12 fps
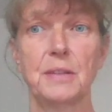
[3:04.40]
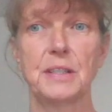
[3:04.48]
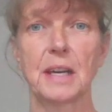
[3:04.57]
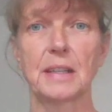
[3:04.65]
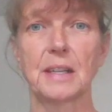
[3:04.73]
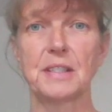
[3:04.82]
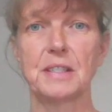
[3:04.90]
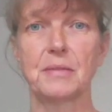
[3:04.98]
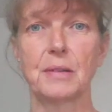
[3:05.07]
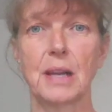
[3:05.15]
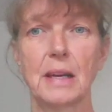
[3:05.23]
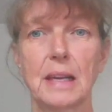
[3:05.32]
diagnosis of
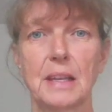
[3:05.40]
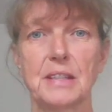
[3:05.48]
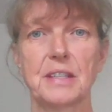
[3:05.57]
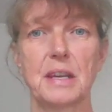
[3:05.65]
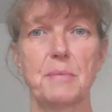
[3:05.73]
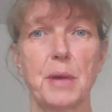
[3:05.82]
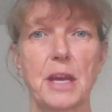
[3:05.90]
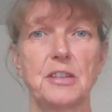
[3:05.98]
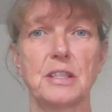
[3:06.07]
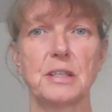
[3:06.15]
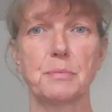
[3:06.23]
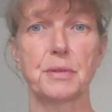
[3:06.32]
lung cancer in
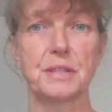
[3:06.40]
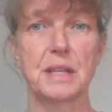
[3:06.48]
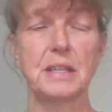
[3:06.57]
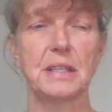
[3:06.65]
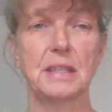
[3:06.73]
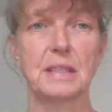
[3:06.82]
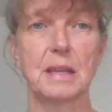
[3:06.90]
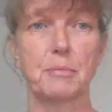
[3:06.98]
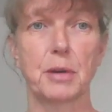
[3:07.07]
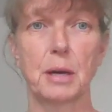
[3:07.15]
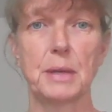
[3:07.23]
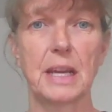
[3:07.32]
patients presenting to their
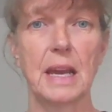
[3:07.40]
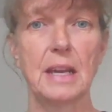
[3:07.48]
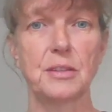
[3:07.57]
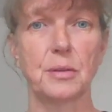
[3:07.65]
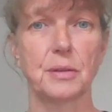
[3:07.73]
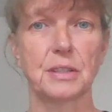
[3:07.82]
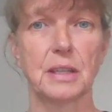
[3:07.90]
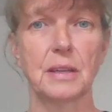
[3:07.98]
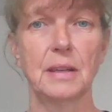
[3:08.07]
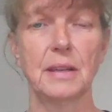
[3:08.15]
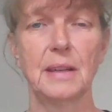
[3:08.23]
primary care doctor,